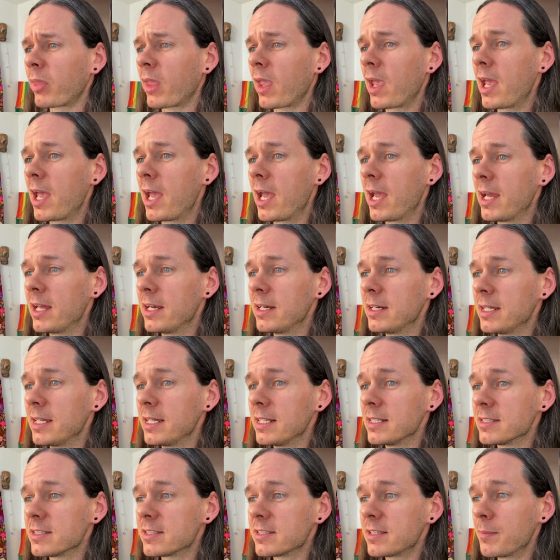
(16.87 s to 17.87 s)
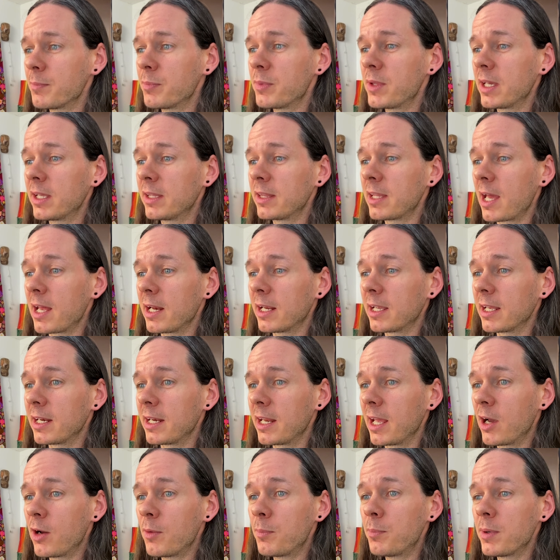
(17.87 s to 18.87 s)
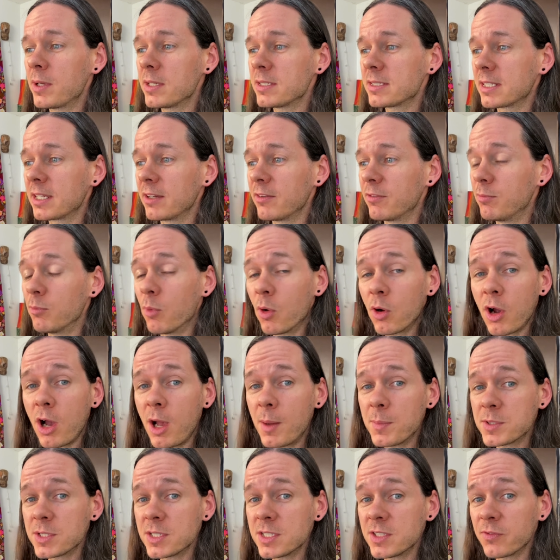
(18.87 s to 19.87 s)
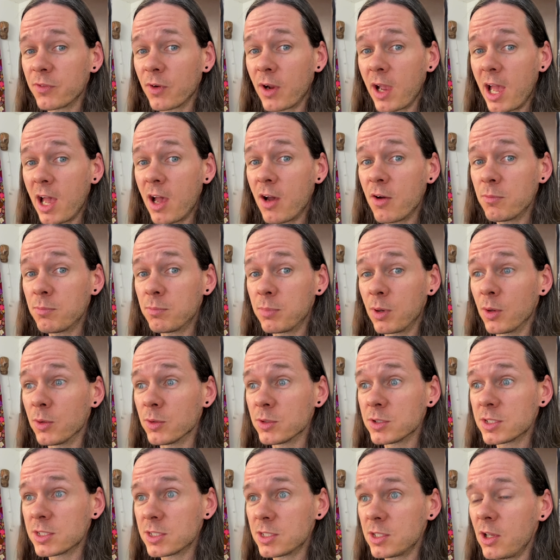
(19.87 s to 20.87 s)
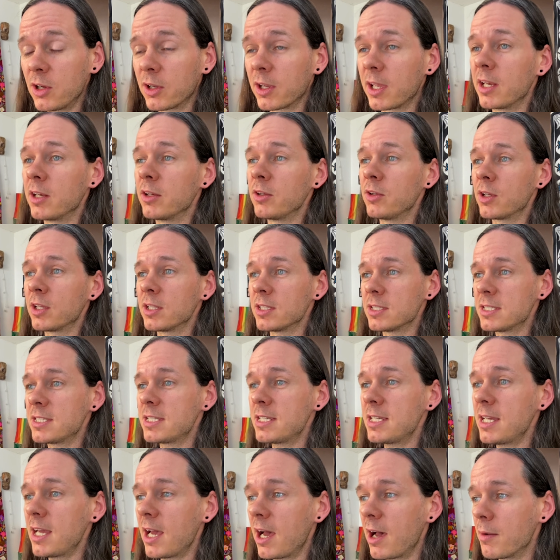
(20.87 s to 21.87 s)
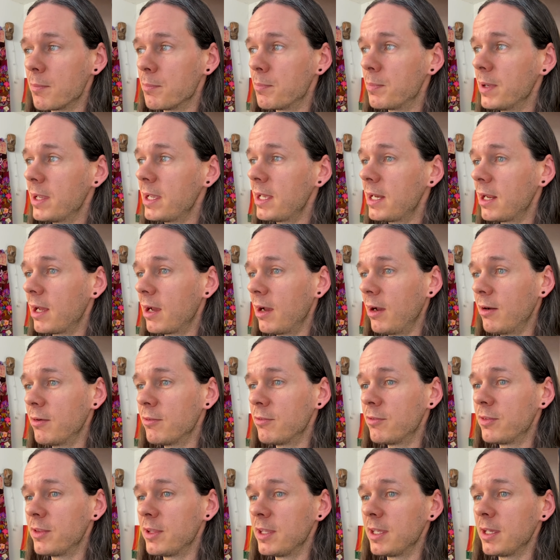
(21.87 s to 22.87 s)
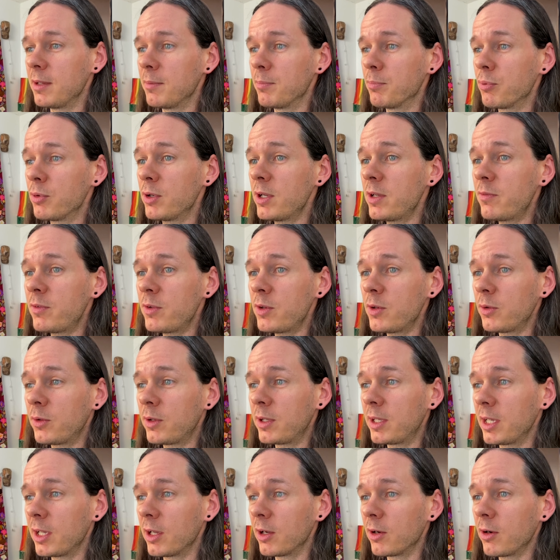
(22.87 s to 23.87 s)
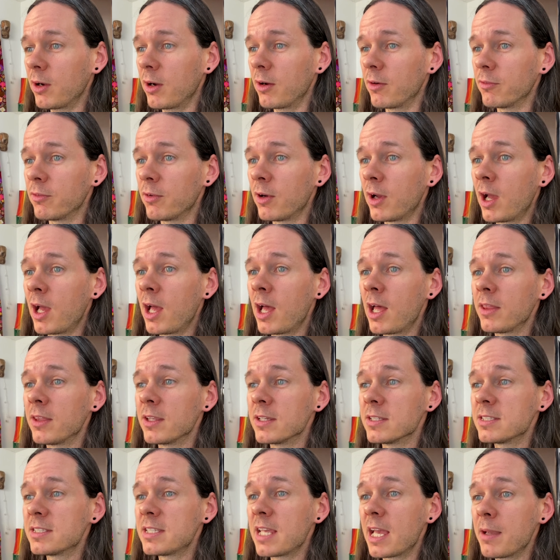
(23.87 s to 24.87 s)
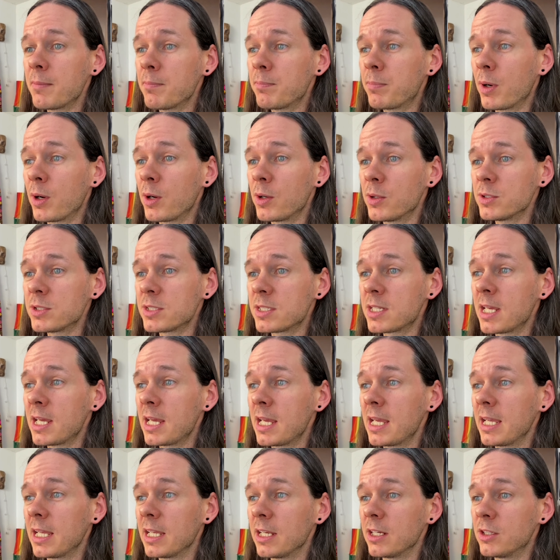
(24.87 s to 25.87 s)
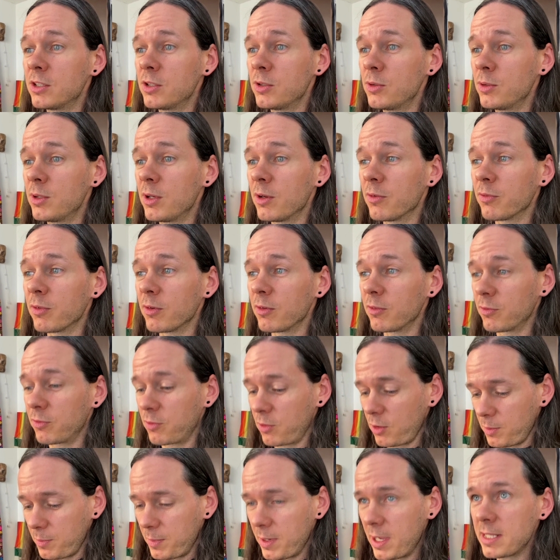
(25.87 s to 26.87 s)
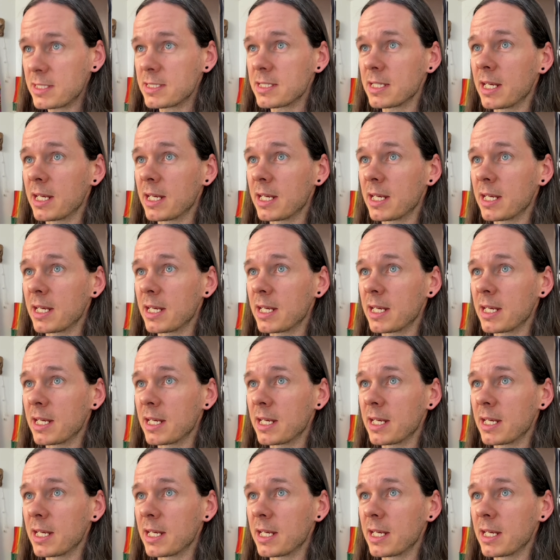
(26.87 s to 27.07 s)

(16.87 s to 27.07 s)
And it's something that can help us give more options for how posts look. And you can see a bit of the preview here of the same post in two different formats.